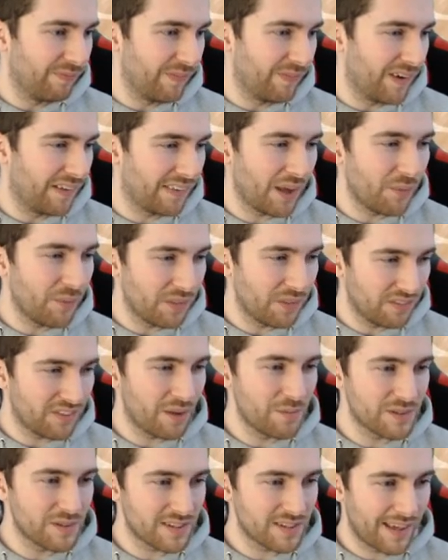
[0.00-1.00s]
and they were the
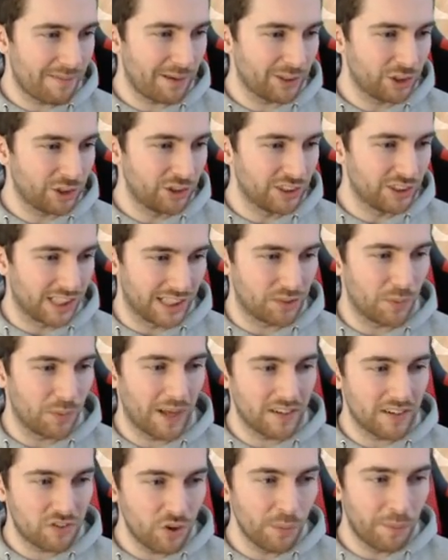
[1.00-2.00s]
same ones that came out Tuesday. So we
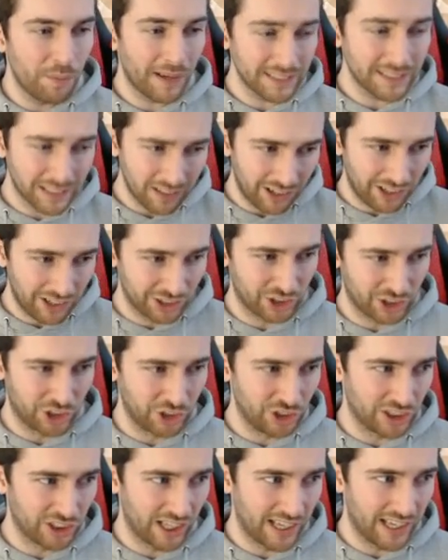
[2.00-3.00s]
had Super Packs last
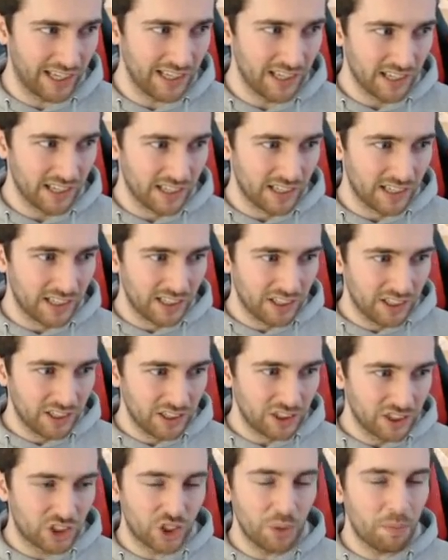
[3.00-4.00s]
Tuesday,
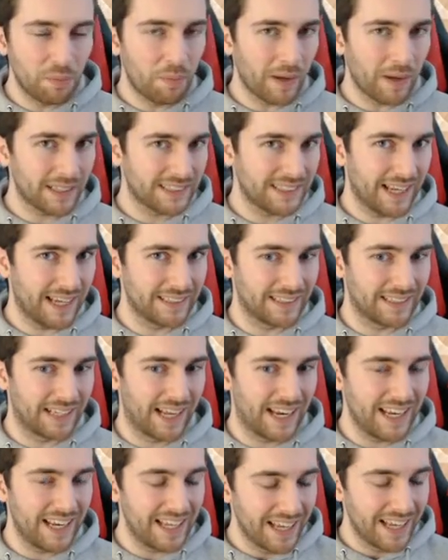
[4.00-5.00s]
Super Packs
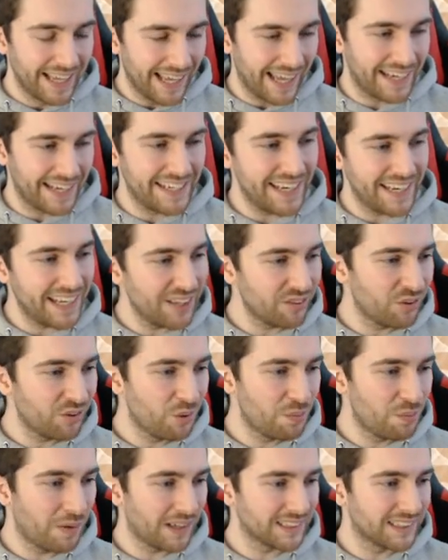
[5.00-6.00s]
Saturday, and now
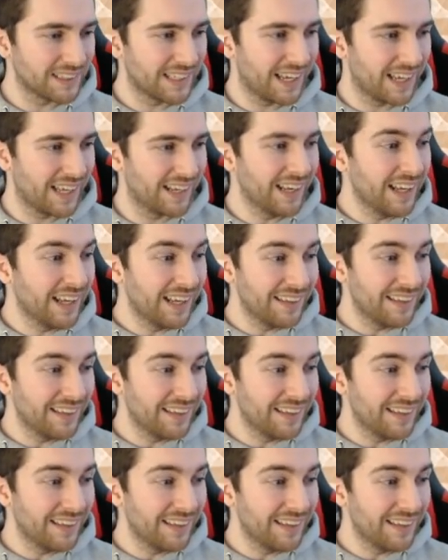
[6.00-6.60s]
Super Packs again.